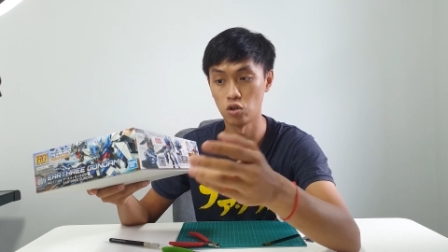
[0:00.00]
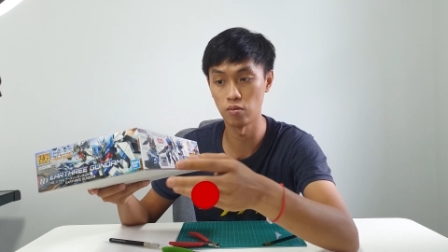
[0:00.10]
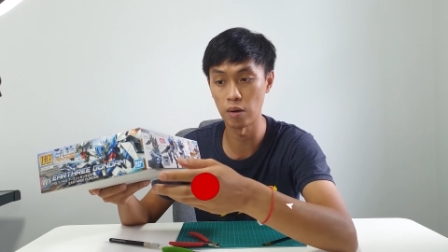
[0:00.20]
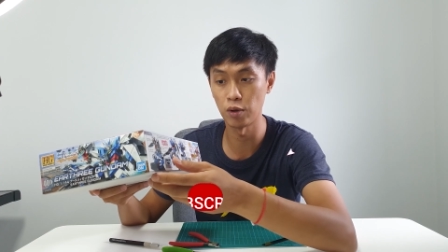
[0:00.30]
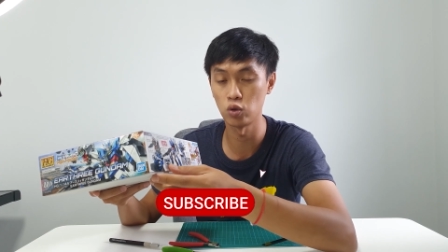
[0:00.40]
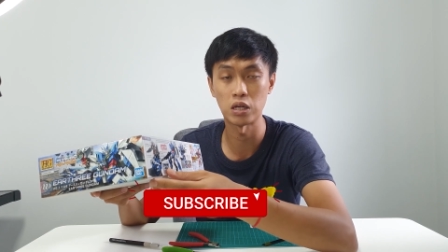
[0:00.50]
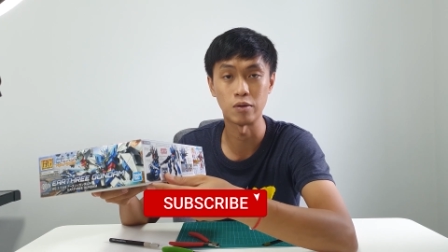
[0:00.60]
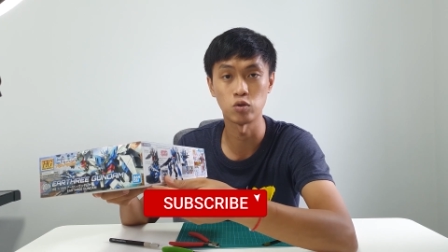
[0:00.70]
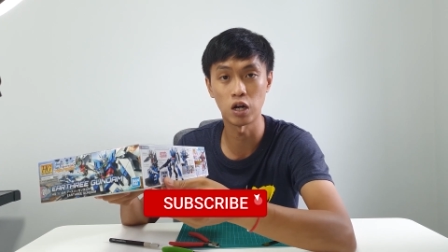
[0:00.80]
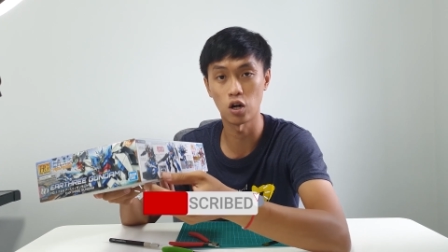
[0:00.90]
So remember to
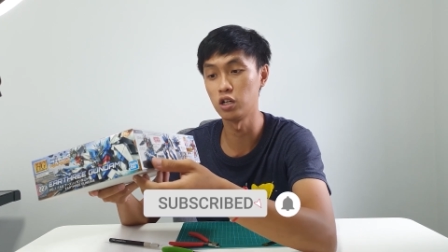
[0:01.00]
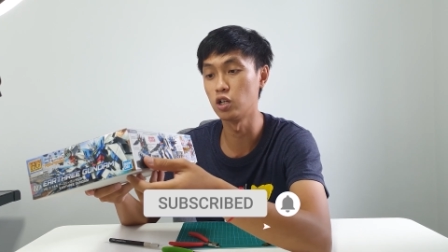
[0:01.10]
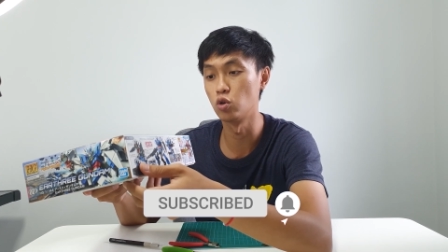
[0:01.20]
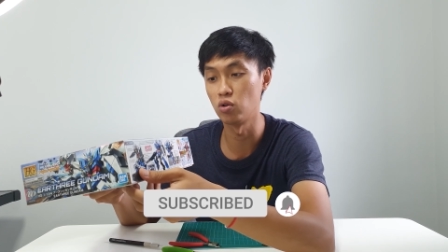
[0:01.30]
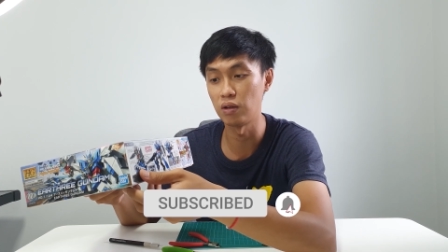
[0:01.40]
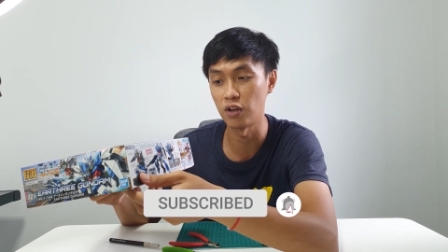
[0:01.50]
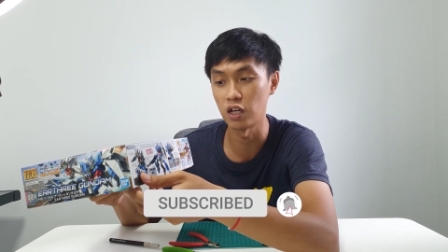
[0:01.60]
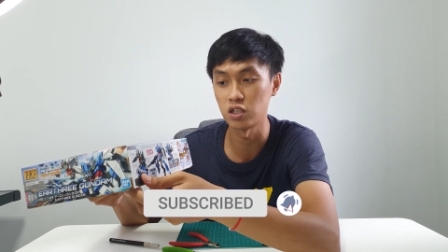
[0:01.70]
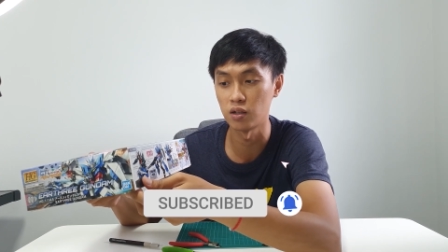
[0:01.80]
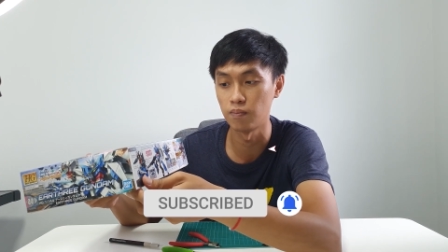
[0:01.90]
subscribe on the
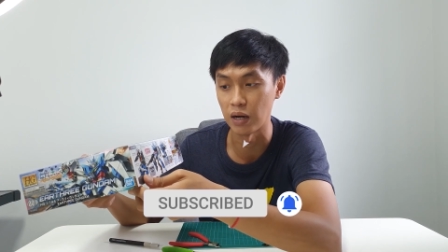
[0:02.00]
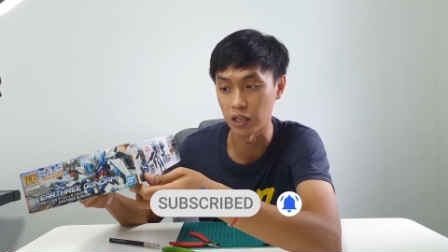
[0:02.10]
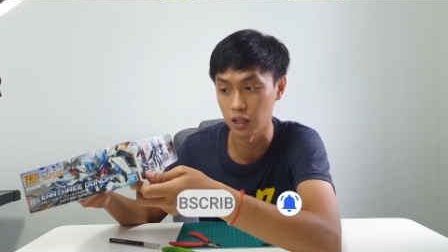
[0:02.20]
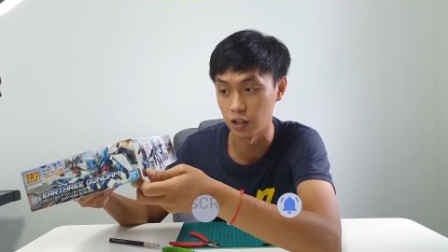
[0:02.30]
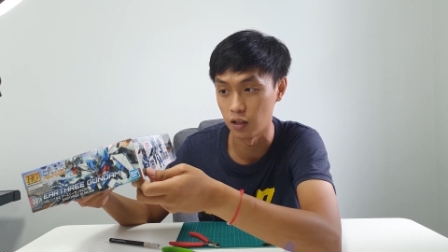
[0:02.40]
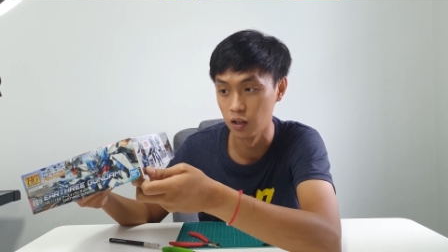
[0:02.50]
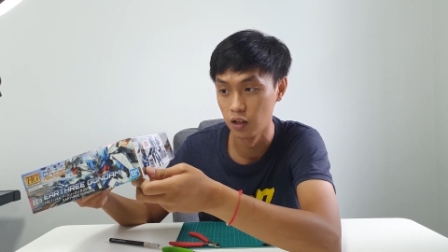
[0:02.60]
notification button.